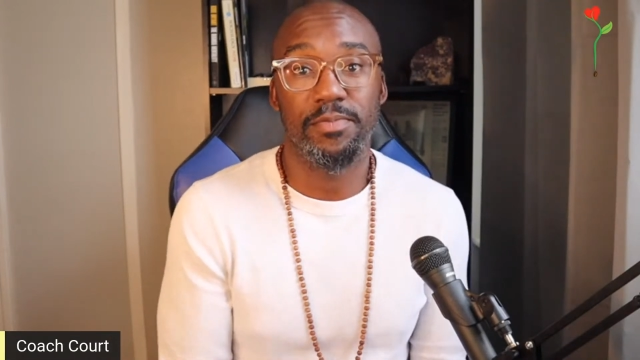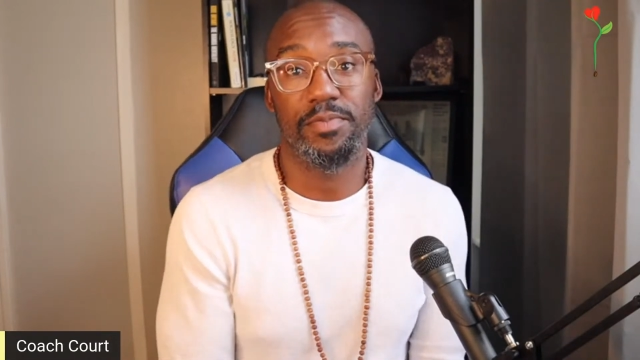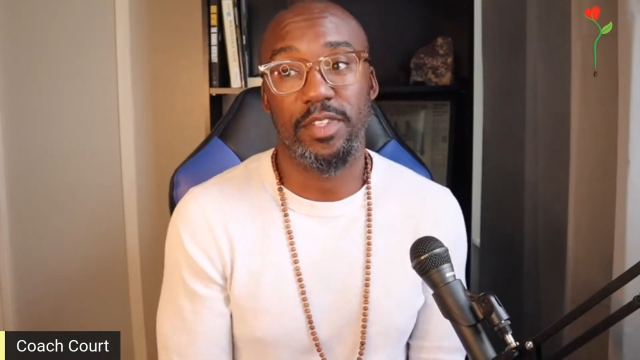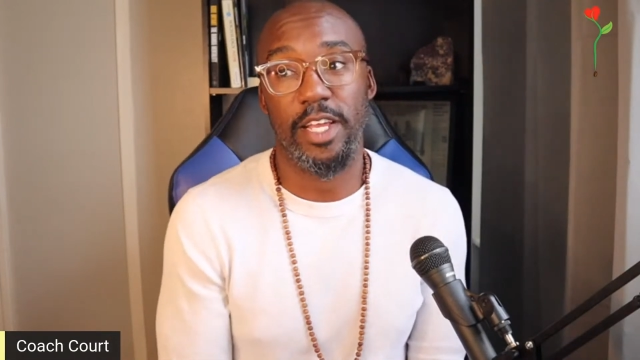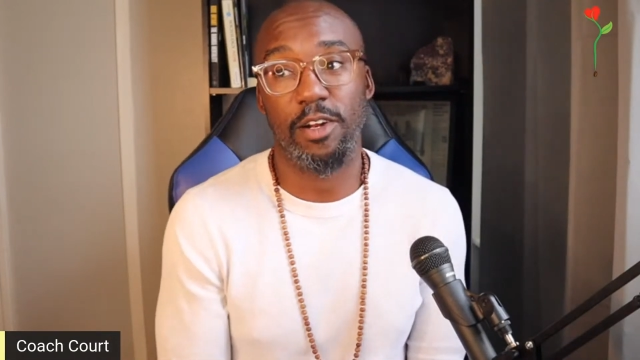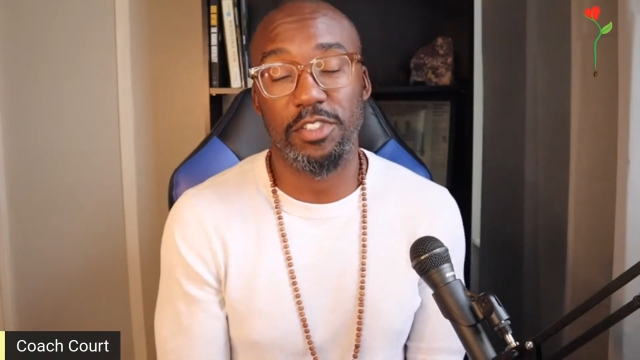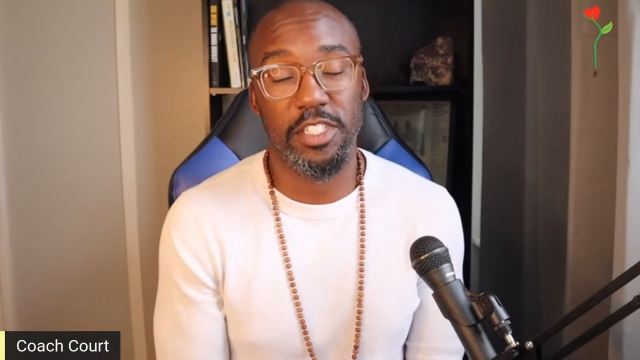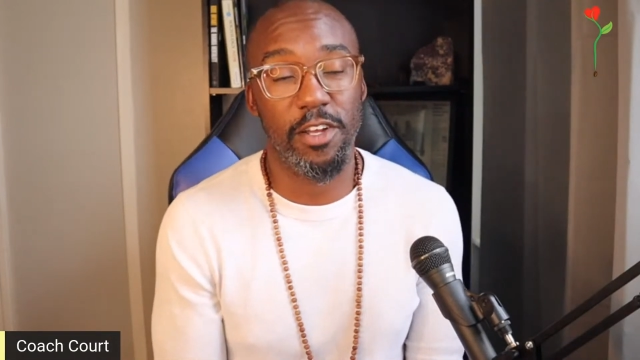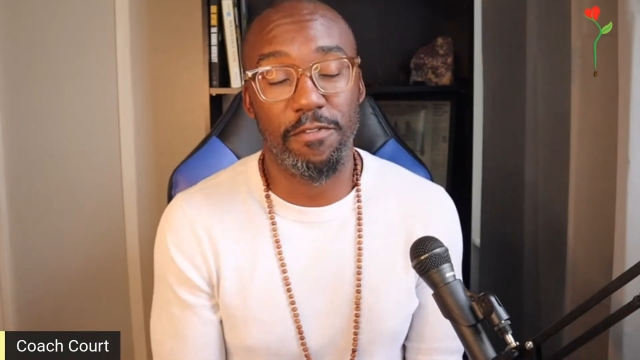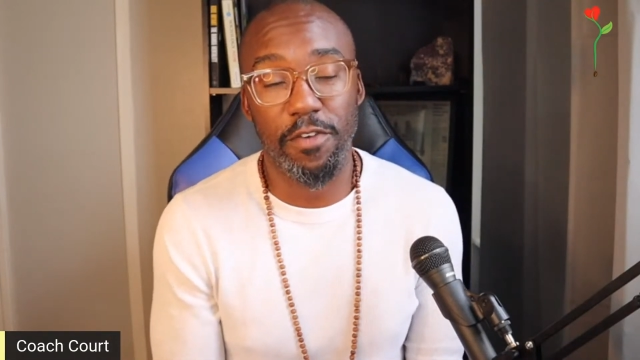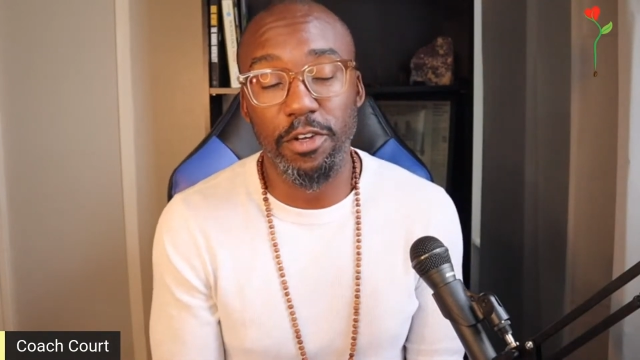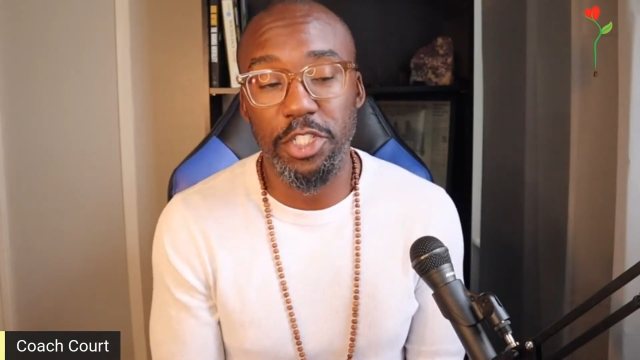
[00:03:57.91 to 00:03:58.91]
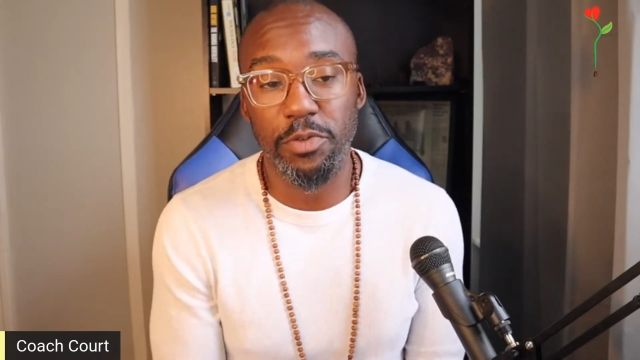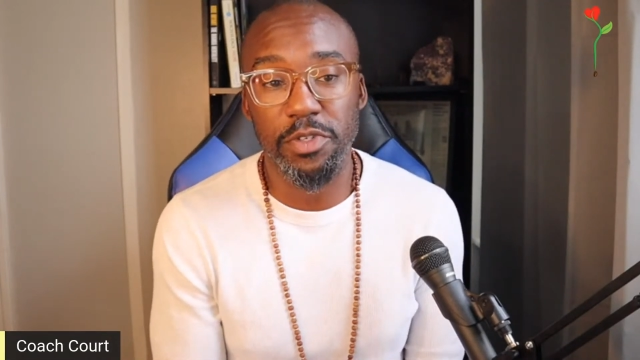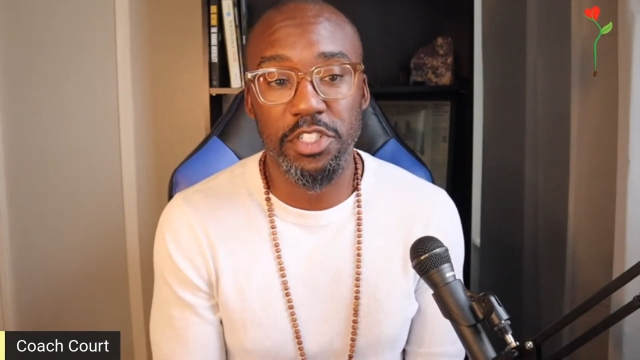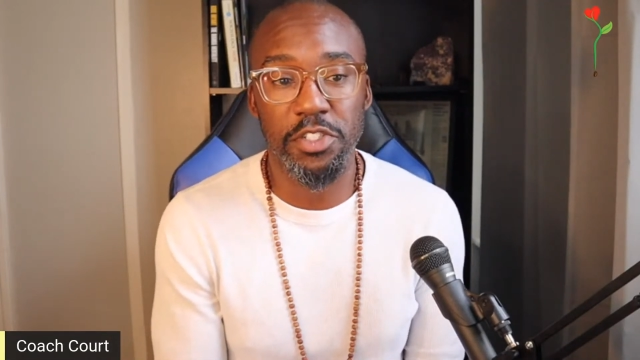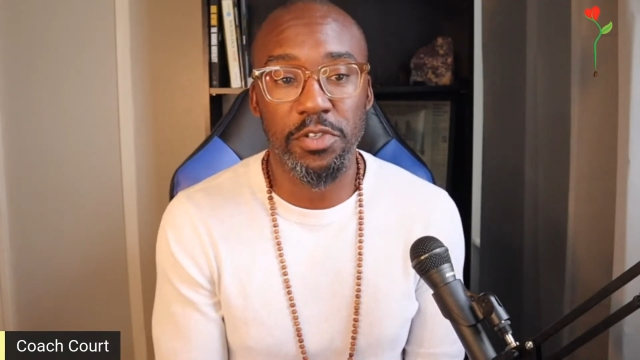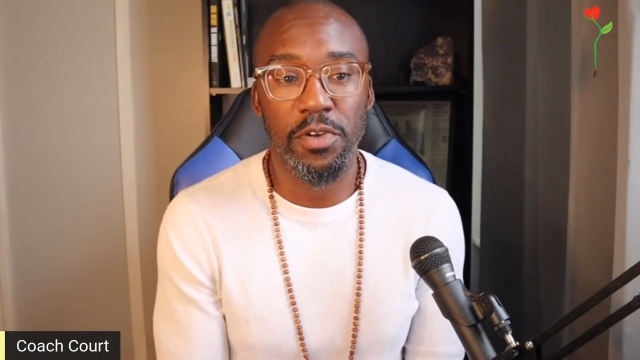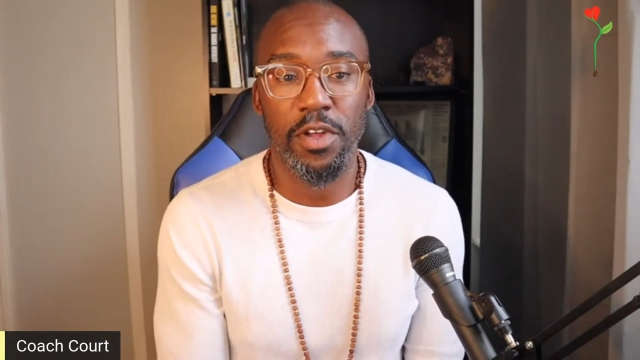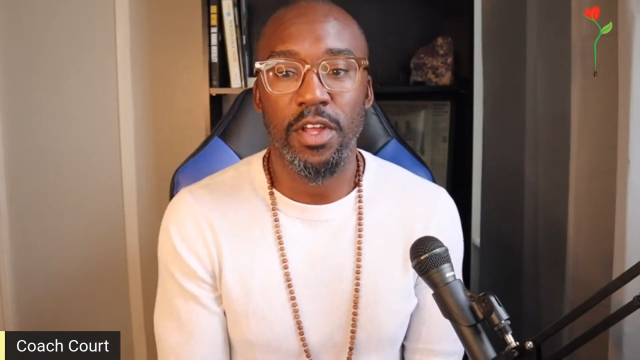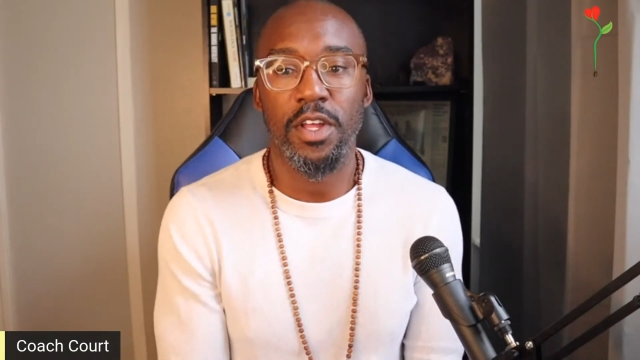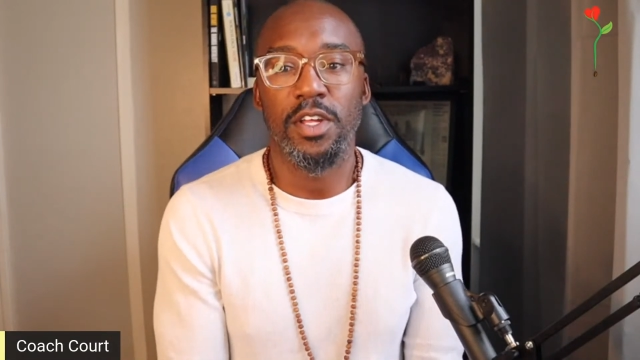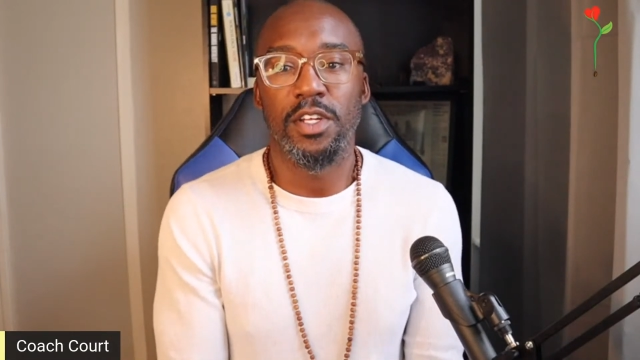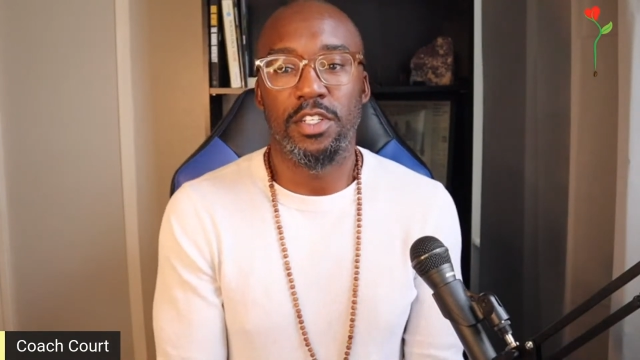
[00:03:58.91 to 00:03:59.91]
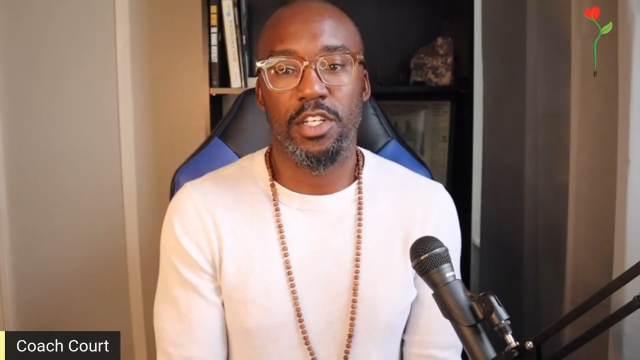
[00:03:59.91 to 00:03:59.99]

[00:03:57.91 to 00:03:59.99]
they don't see a future with you. So